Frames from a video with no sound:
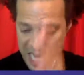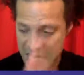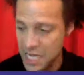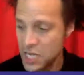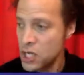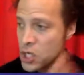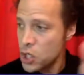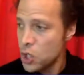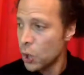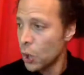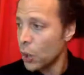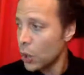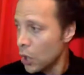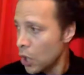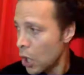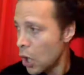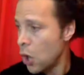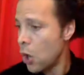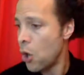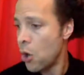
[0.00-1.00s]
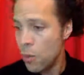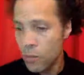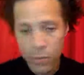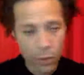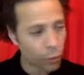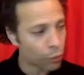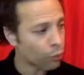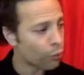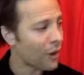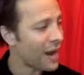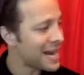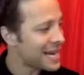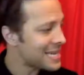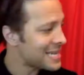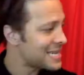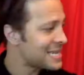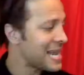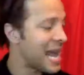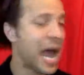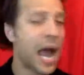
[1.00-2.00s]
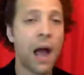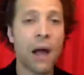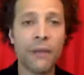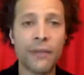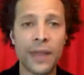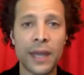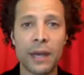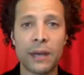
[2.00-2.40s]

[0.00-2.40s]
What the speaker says: in your home right now,